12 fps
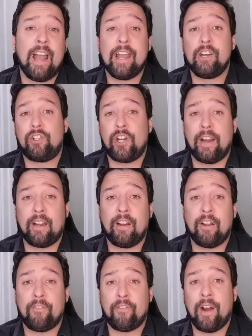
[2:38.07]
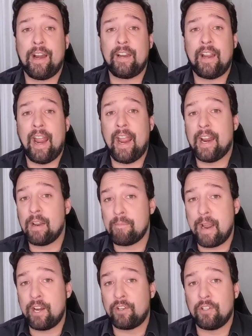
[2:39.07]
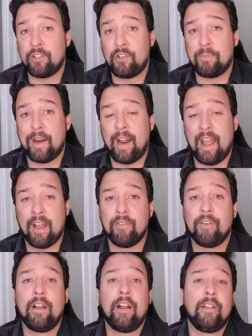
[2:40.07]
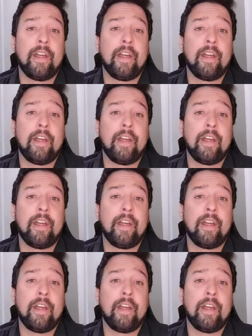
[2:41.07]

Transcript: and checking it for any animations that you might have